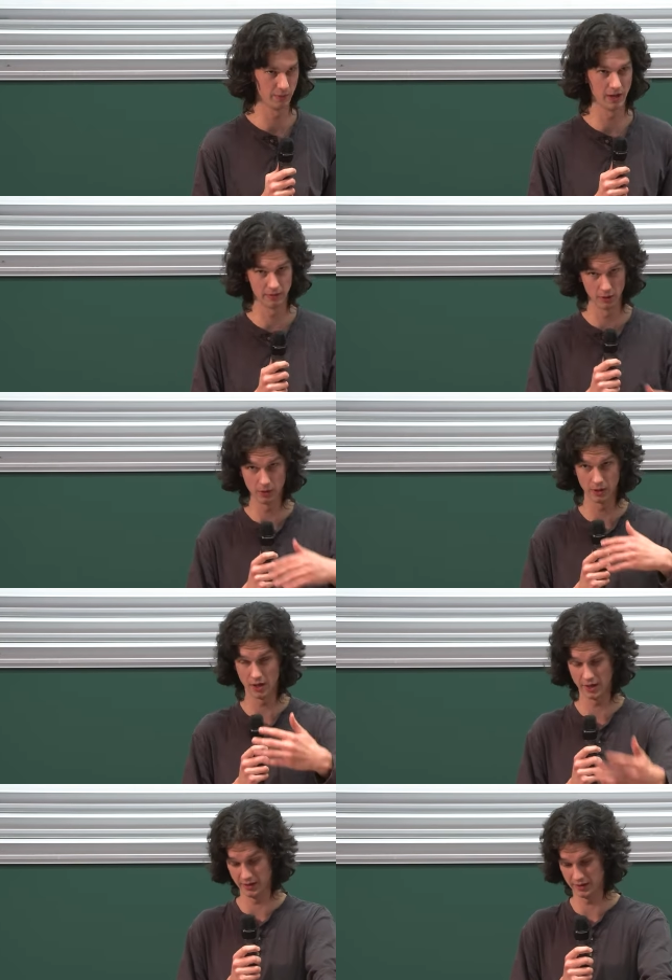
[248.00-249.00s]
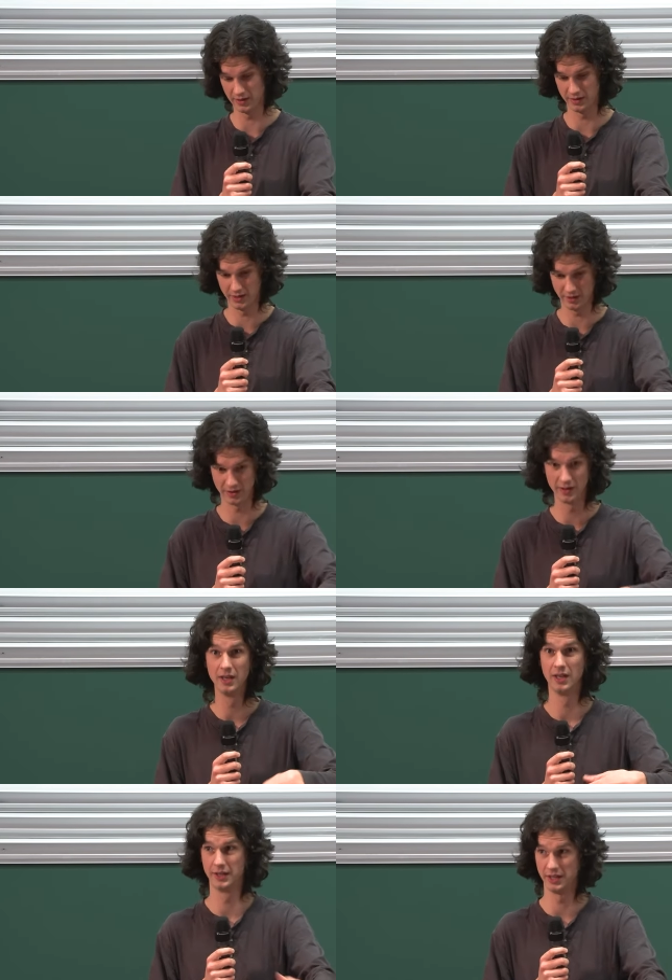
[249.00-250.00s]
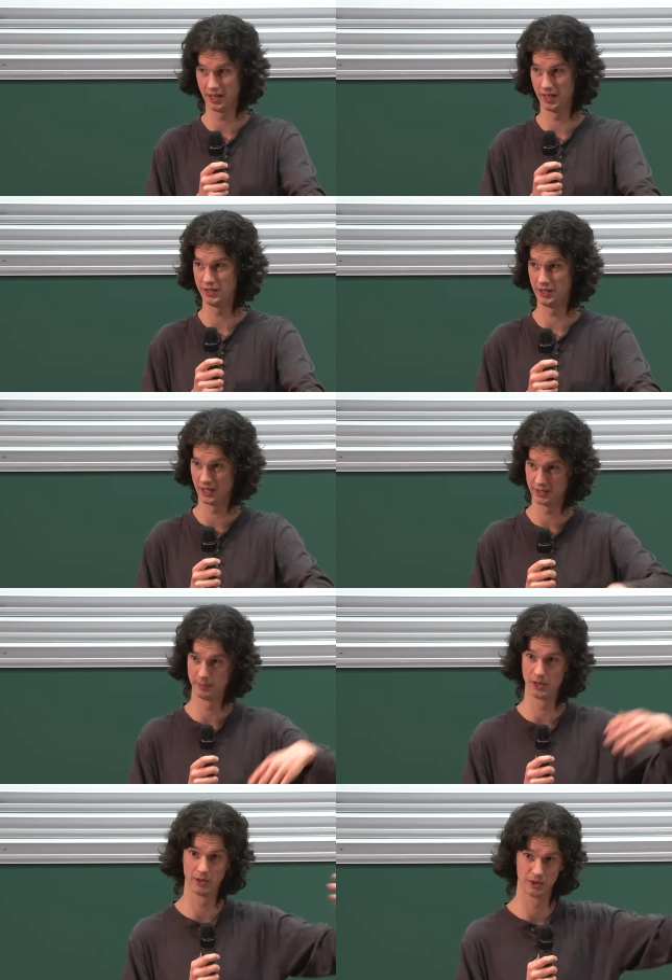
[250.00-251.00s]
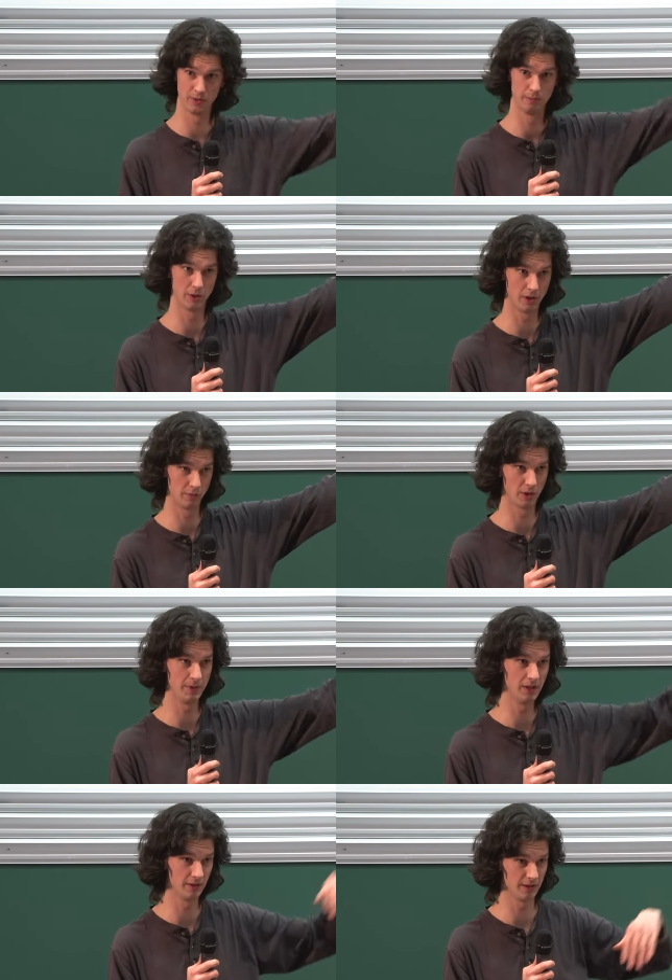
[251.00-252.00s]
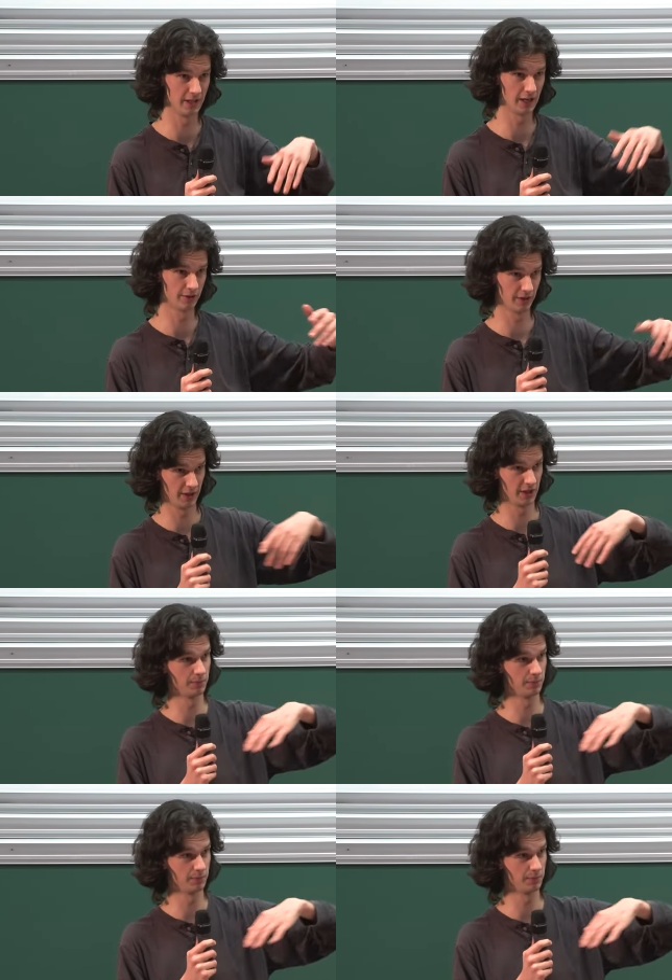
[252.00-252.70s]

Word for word: And we have local audiences here at the IHES, but also in Bonn, where Peter is lecturing, and it's